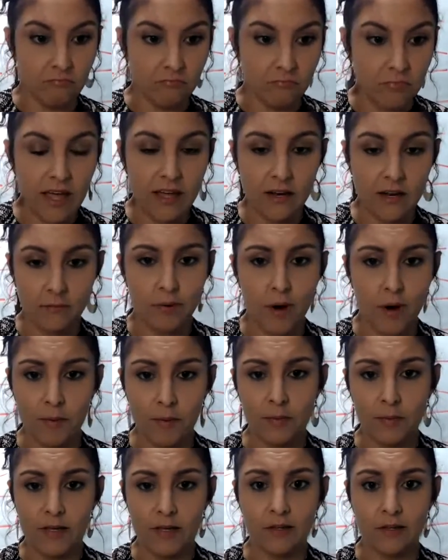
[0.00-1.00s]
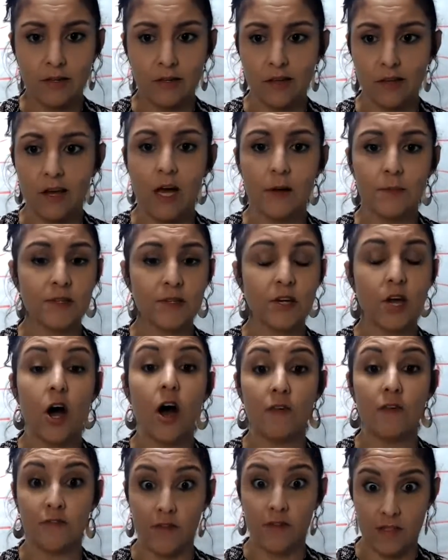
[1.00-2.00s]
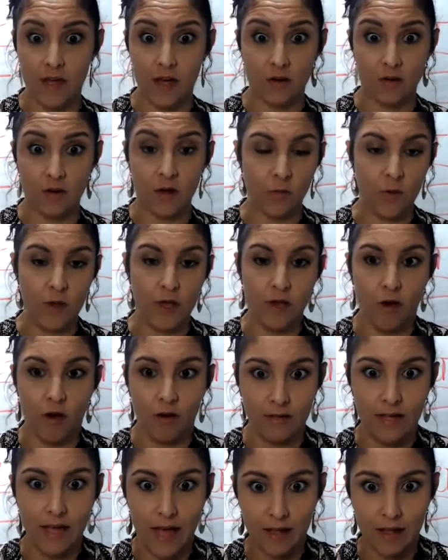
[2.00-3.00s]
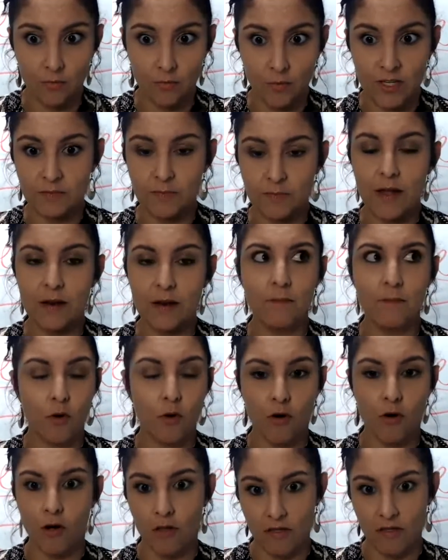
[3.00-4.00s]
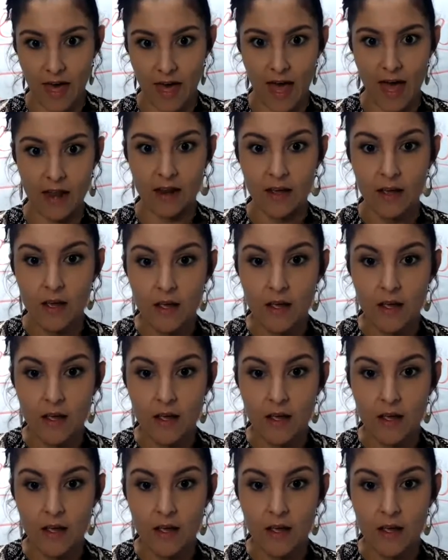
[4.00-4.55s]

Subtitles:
than probably the cups of coffee that we all get. We spend more on that.